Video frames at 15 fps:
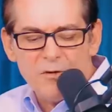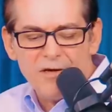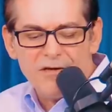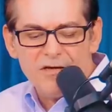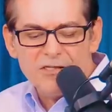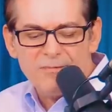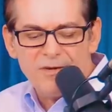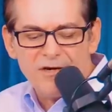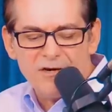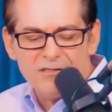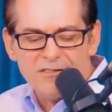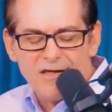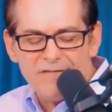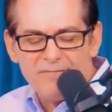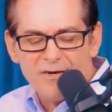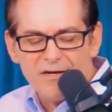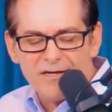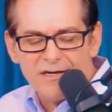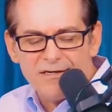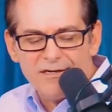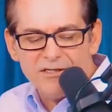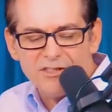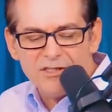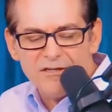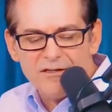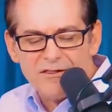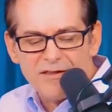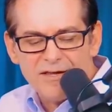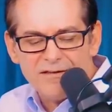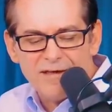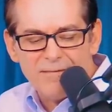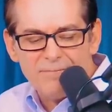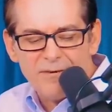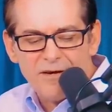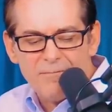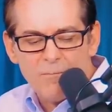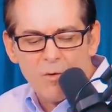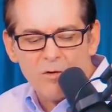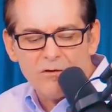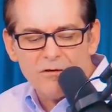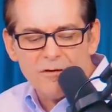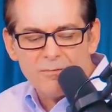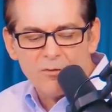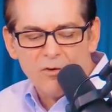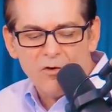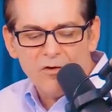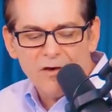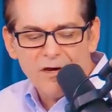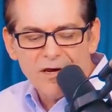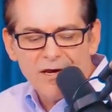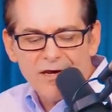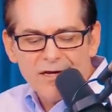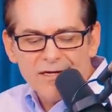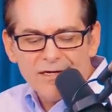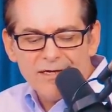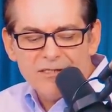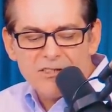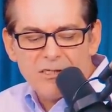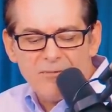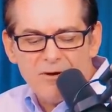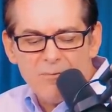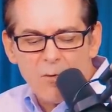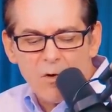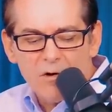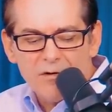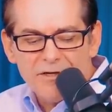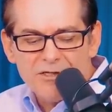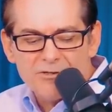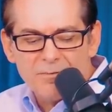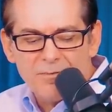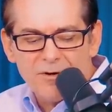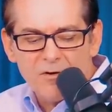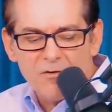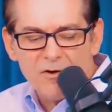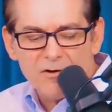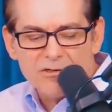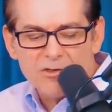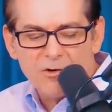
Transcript: doing this because they've been conditioned to think that being more liberal is to be morally superior.